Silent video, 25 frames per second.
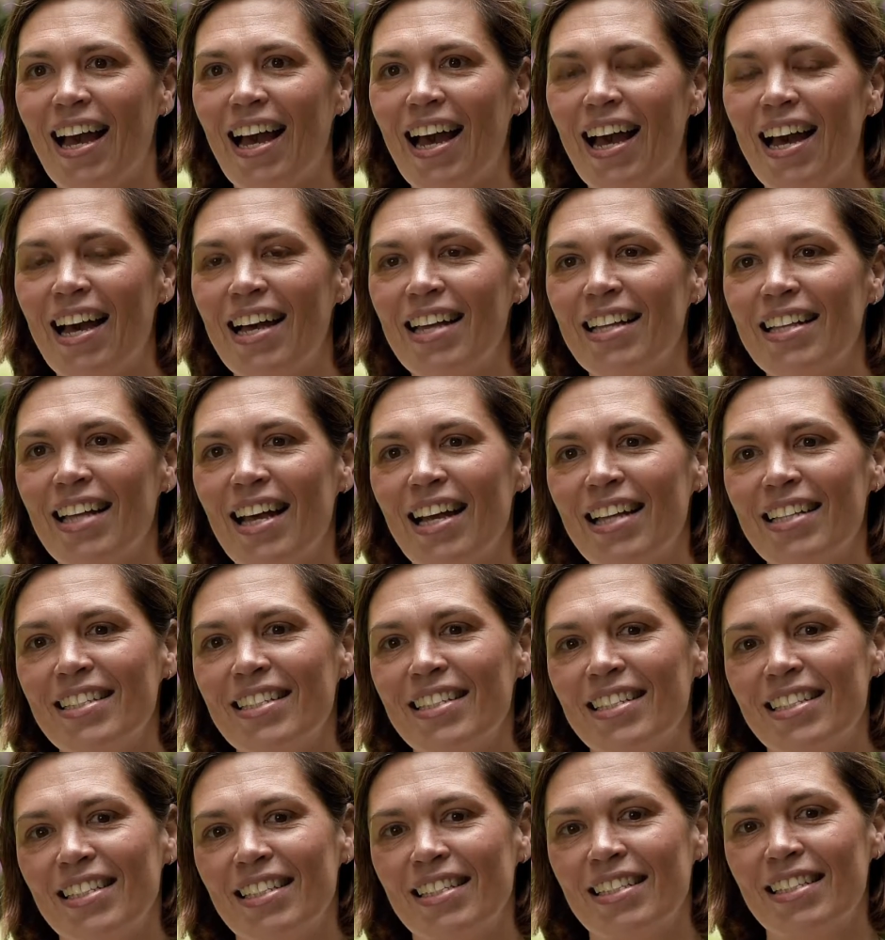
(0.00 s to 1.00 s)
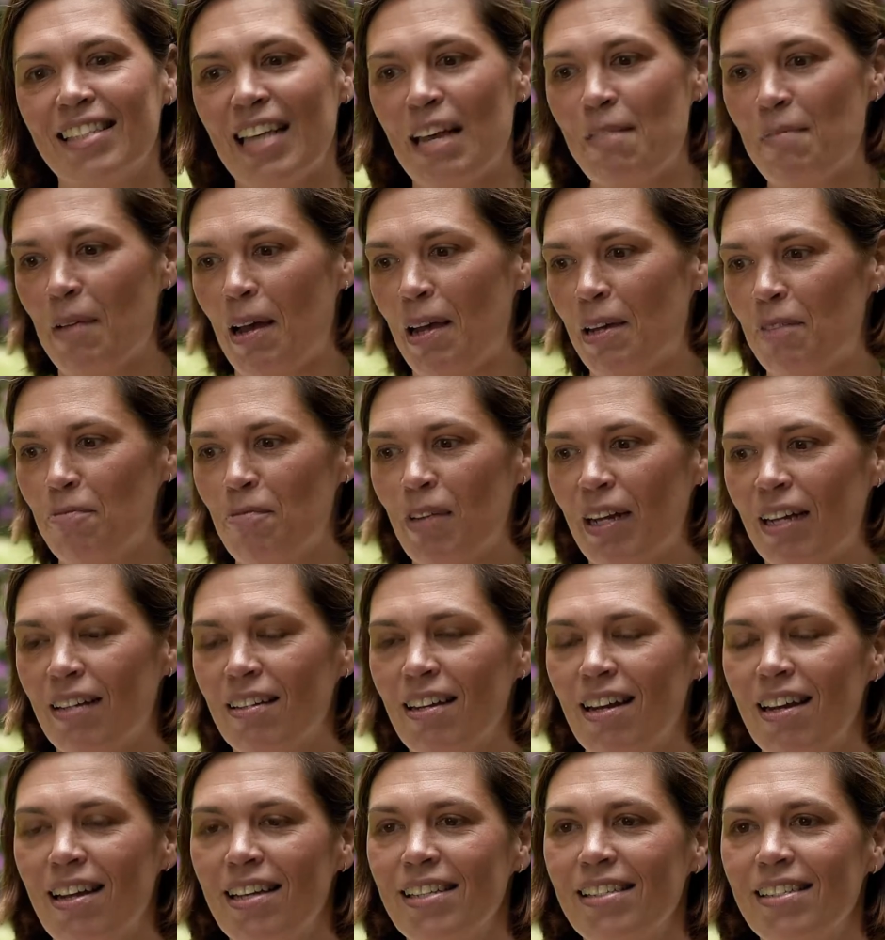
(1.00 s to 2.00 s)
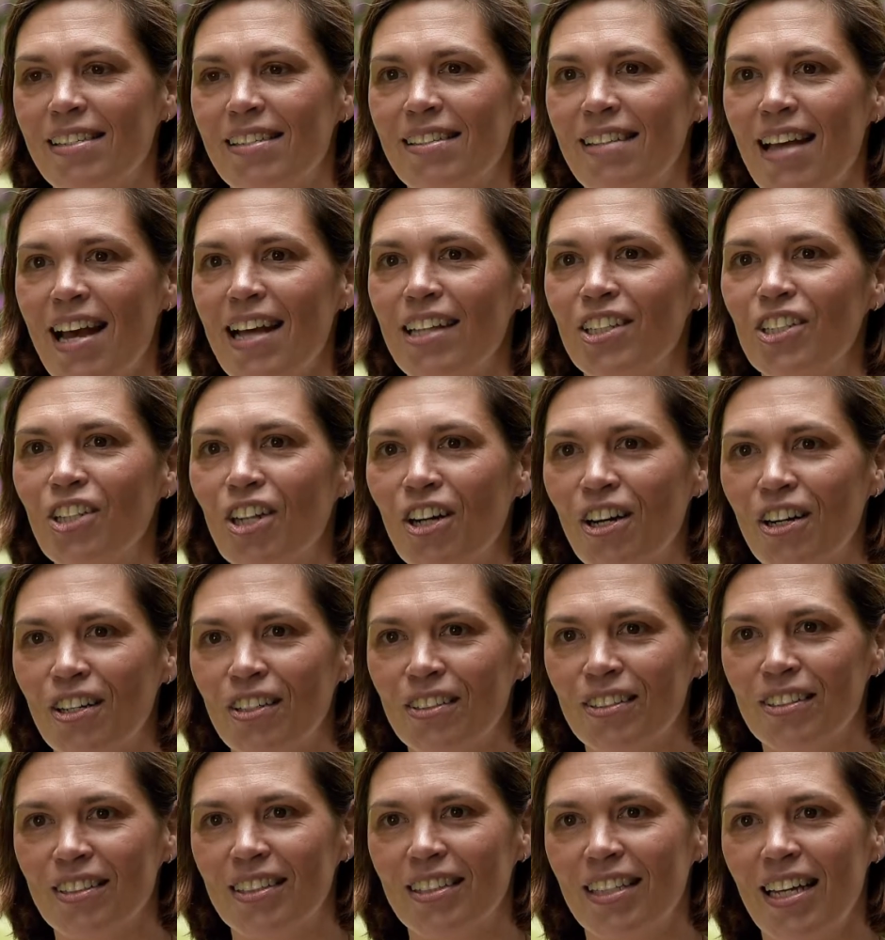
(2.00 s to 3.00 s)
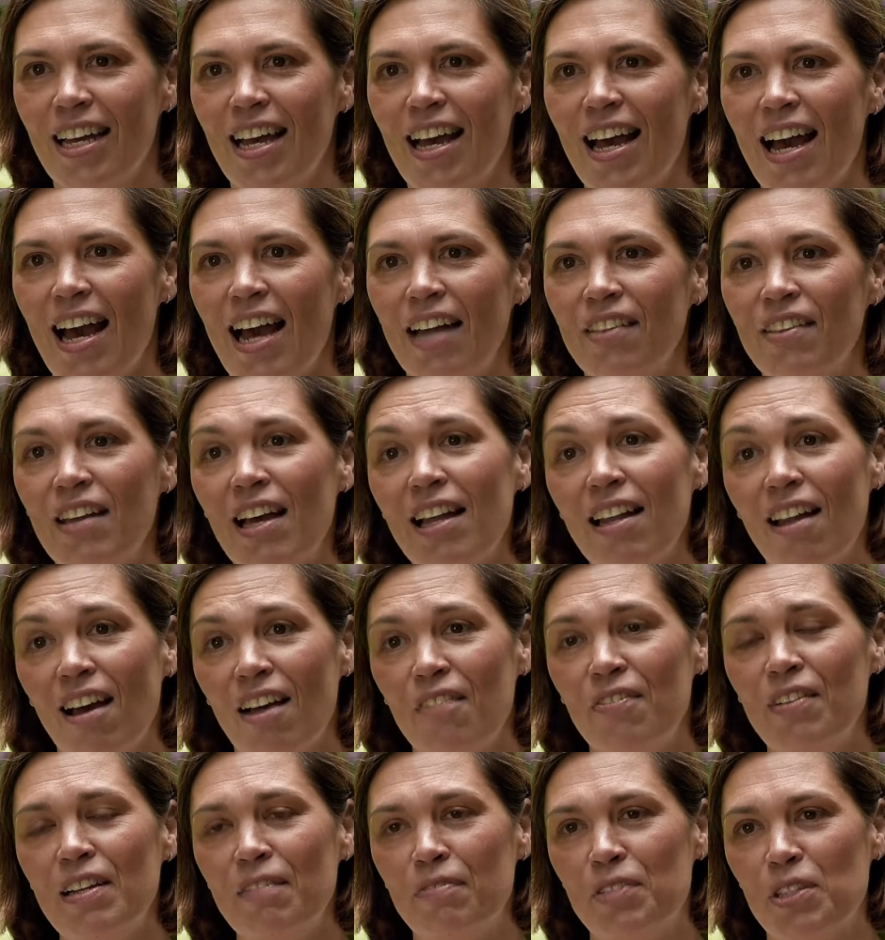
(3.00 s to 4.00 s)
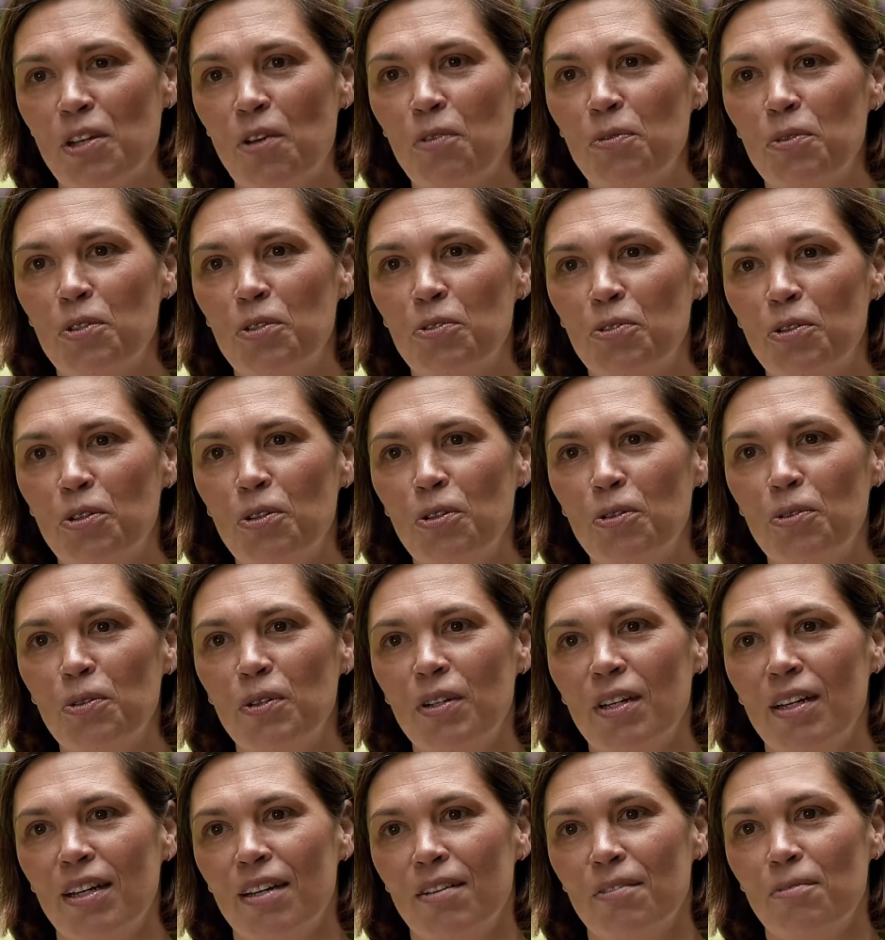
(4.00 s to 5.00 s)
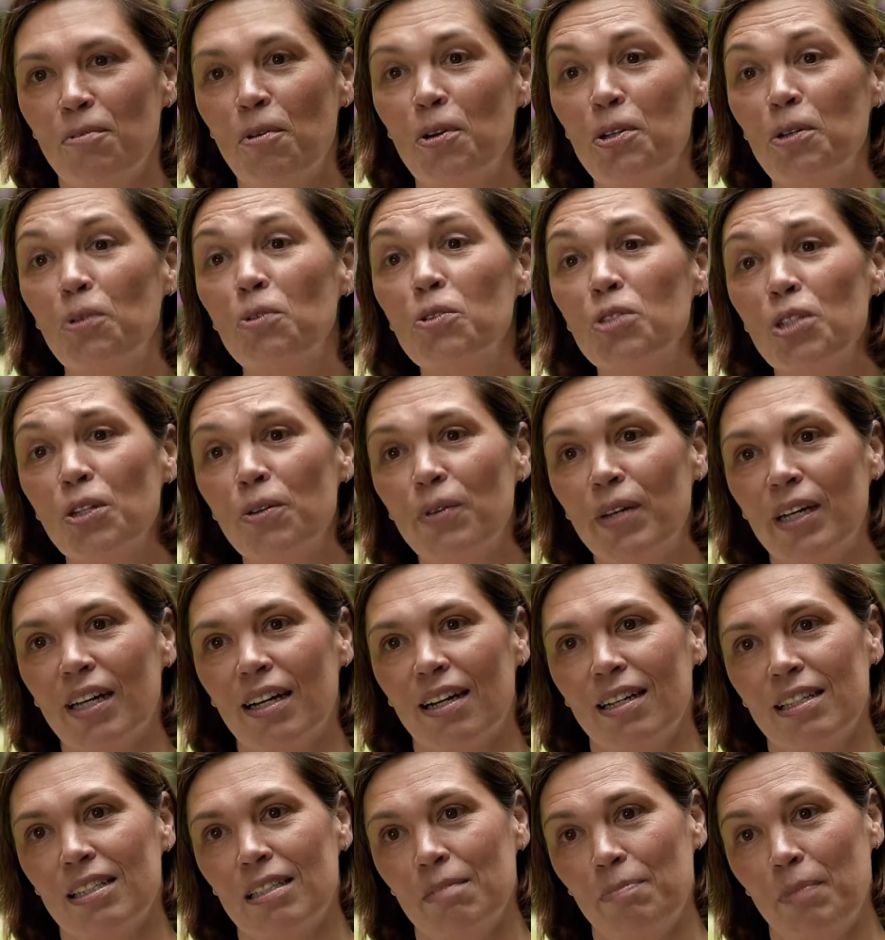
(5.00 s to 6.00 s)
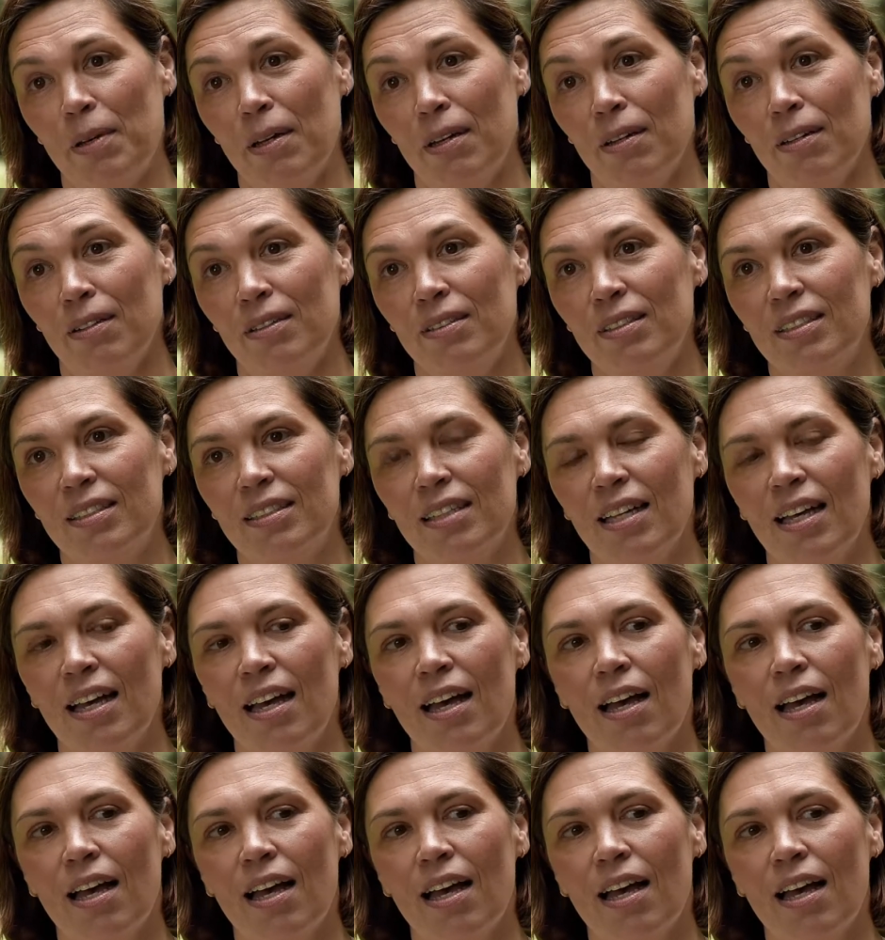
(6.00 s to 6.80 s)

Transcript: and same, I can recognise their child, and their life lives on through what you're doing, I suppose.